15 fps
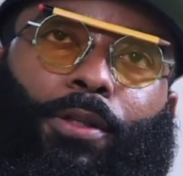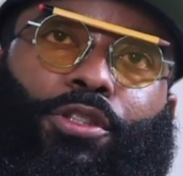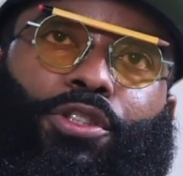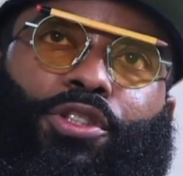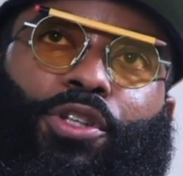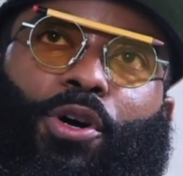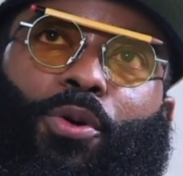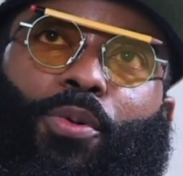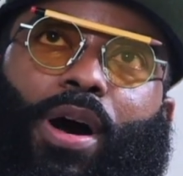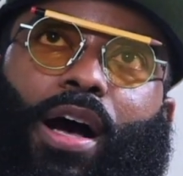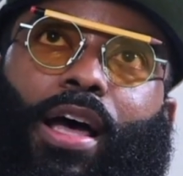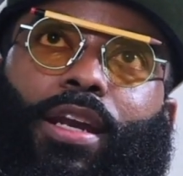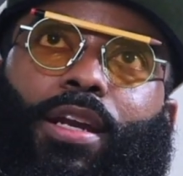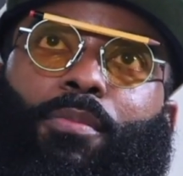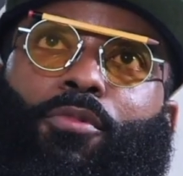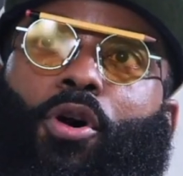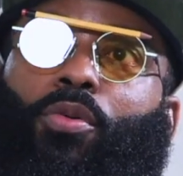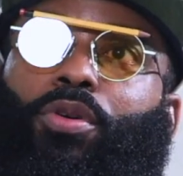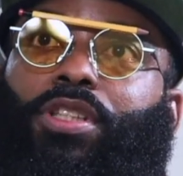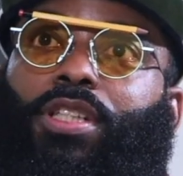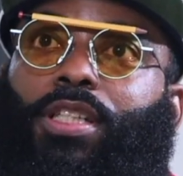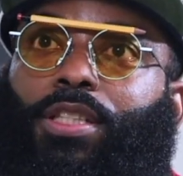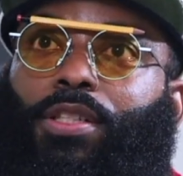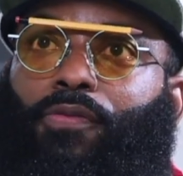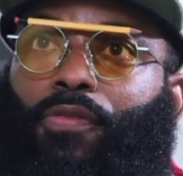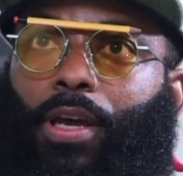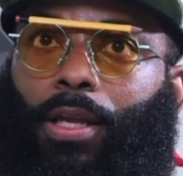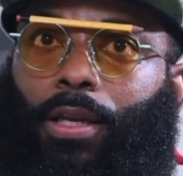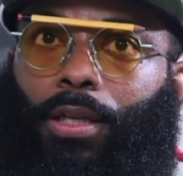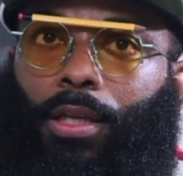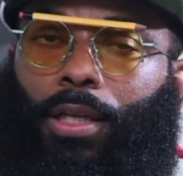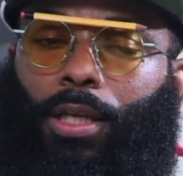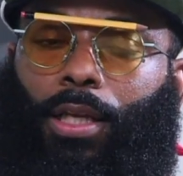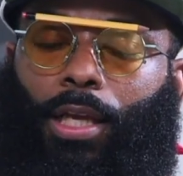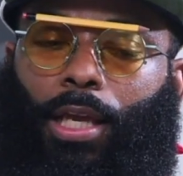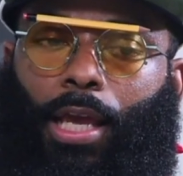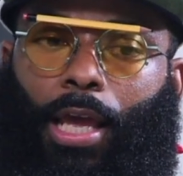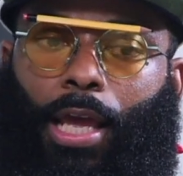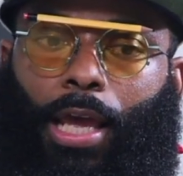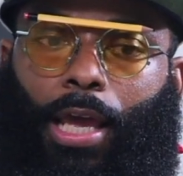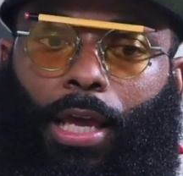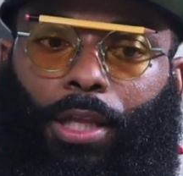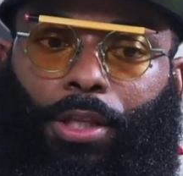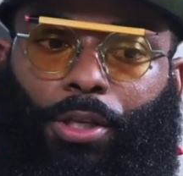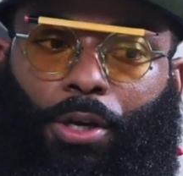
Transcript: So I ended up going to this event, and